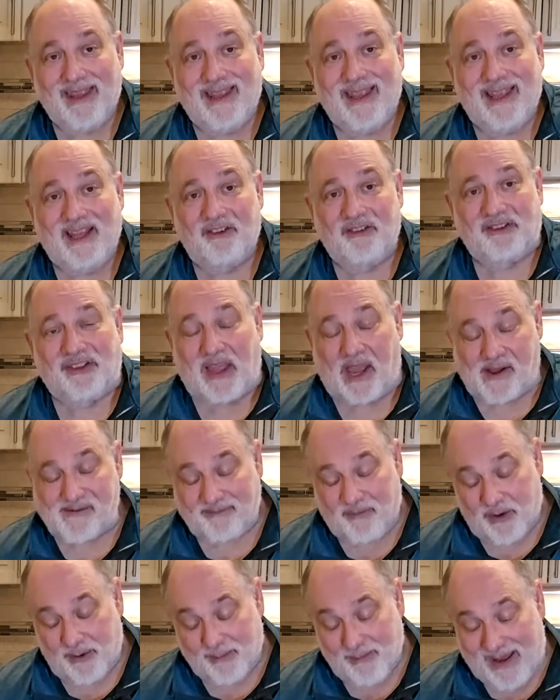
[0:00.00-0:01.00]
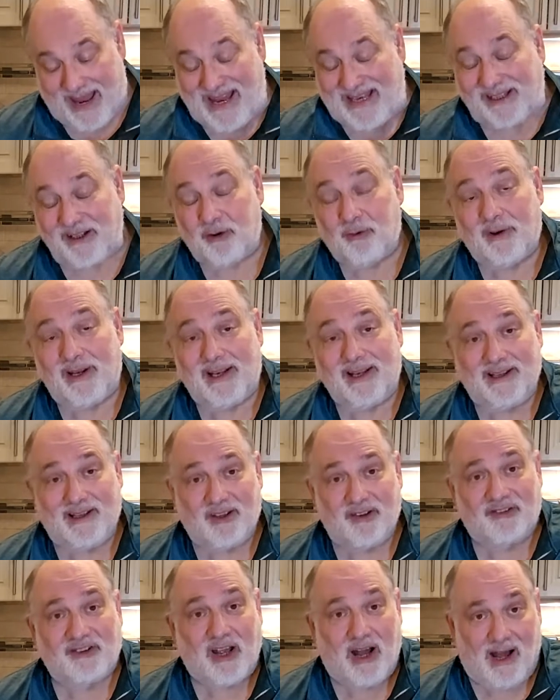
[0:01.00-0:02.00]
is the main ingredient
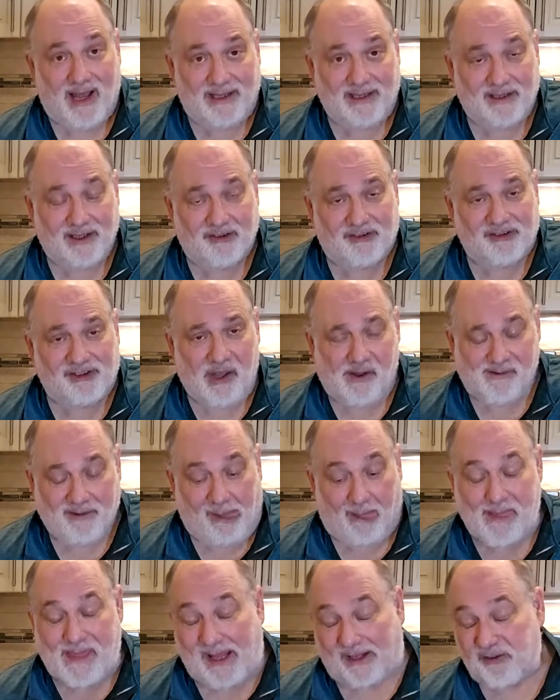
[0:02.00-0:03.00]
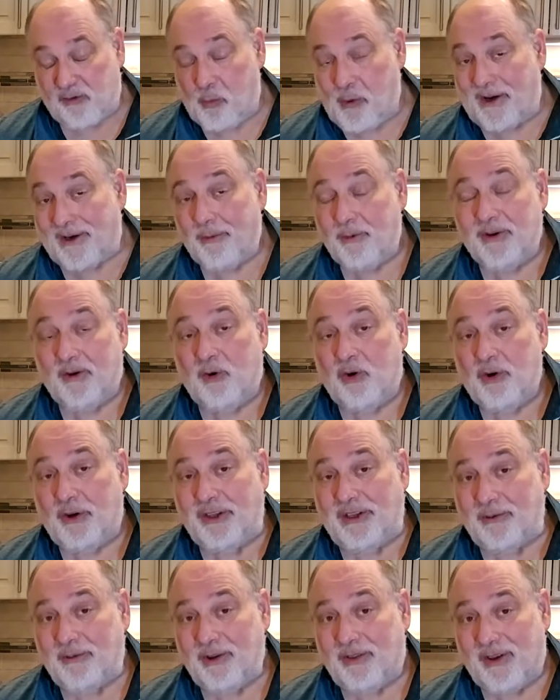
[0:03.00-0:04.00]
is kindness. That's why we're
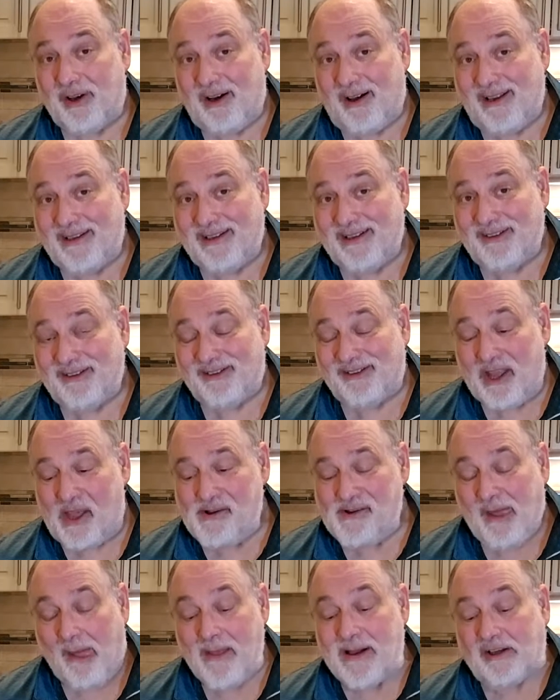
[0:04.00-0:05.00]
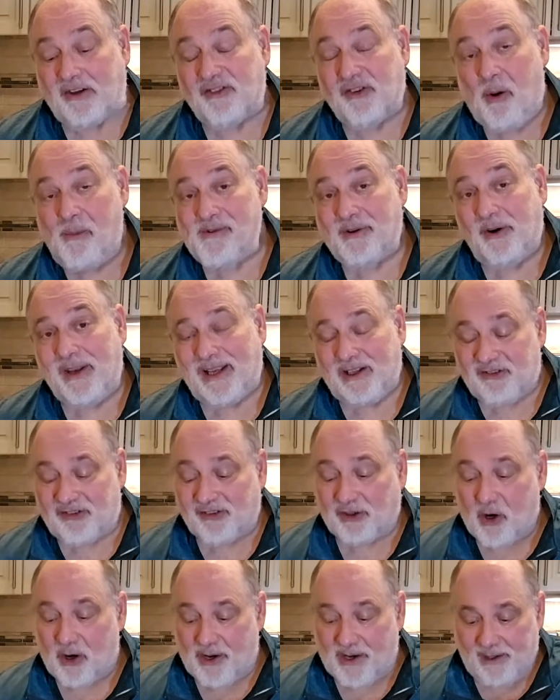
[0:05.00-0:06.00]
cooking with kindness. So I'm going to get
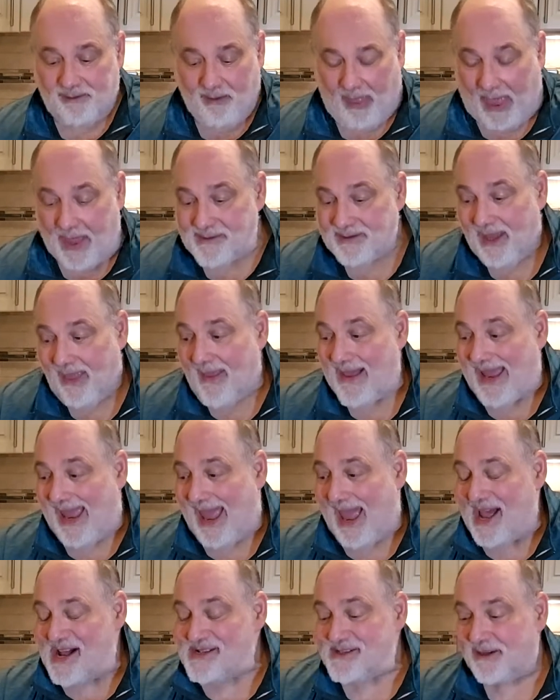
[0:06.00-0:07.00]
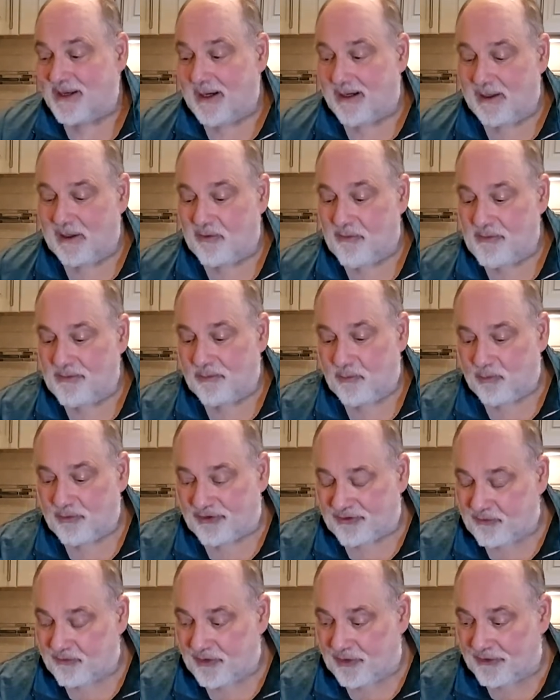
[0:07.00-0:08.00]
started. And
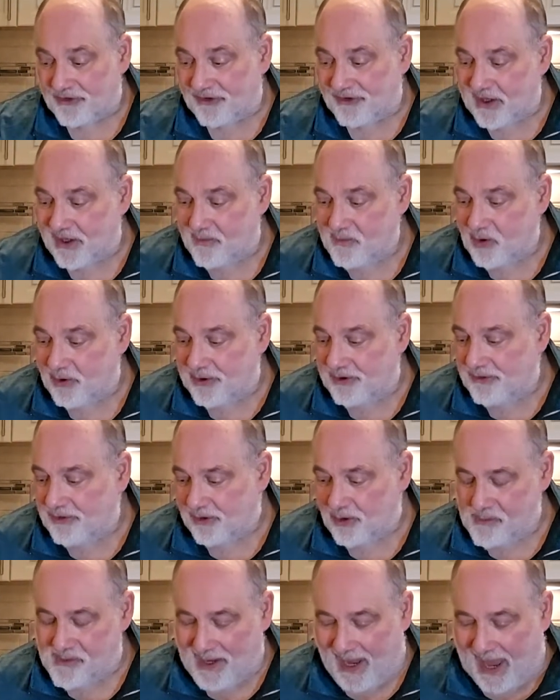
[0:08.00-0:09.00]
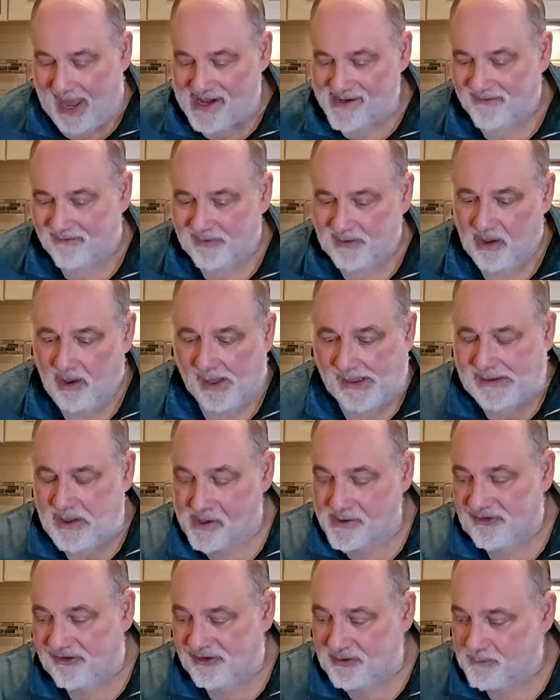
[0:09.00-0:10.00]
first thing I'm going to do, I have
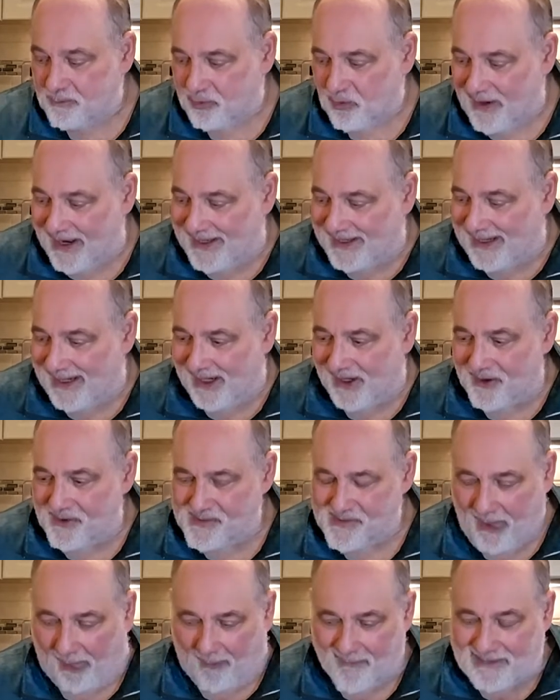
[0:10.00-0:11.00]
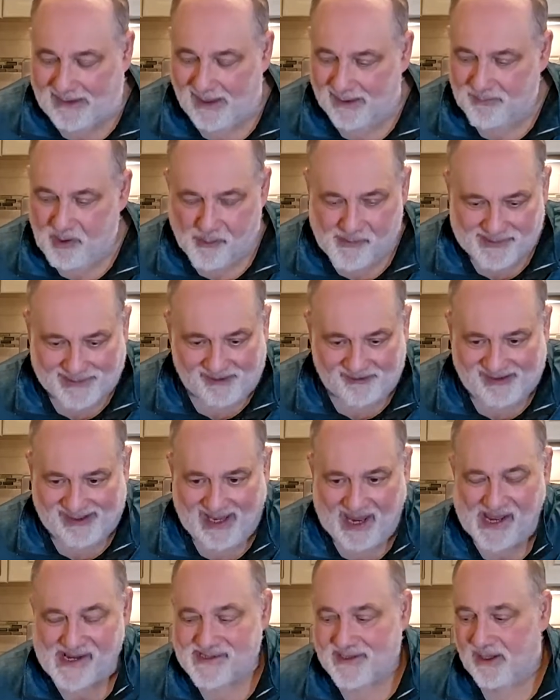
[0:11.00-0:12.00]
some bread here. I'm going to
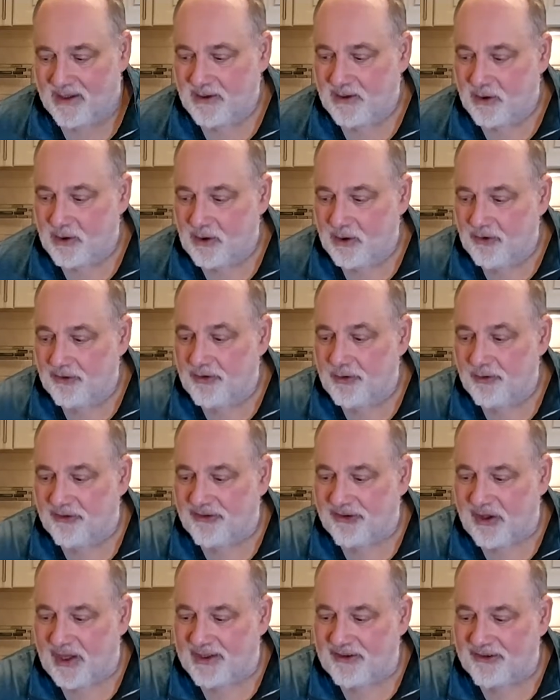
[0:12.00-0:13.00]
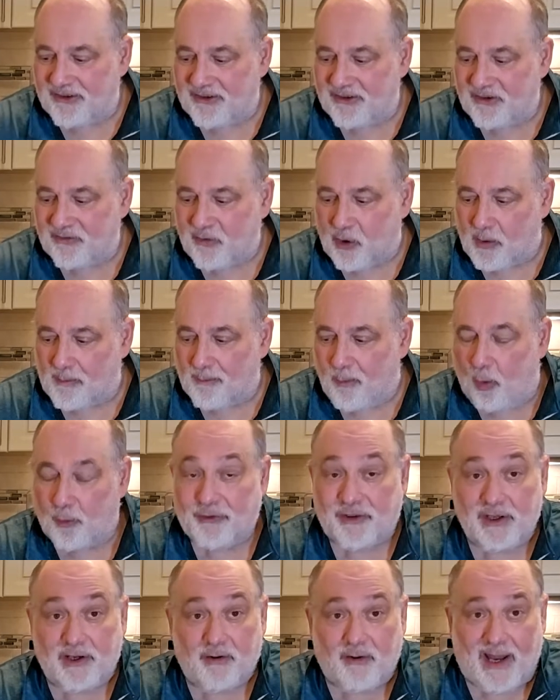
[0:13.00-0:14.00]
take 2 slices of our
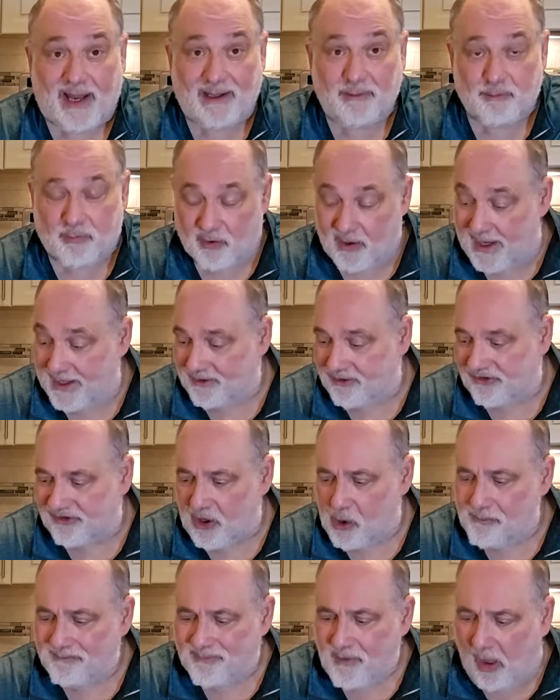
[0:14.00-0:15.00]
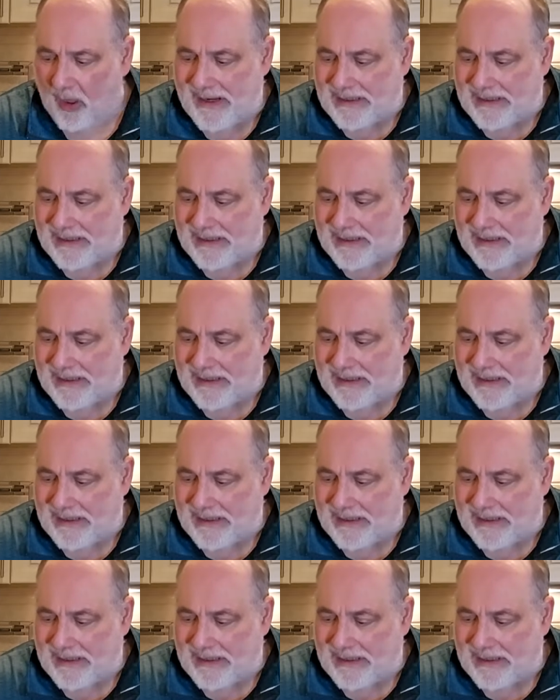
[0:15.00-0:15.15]
multigrain bread. So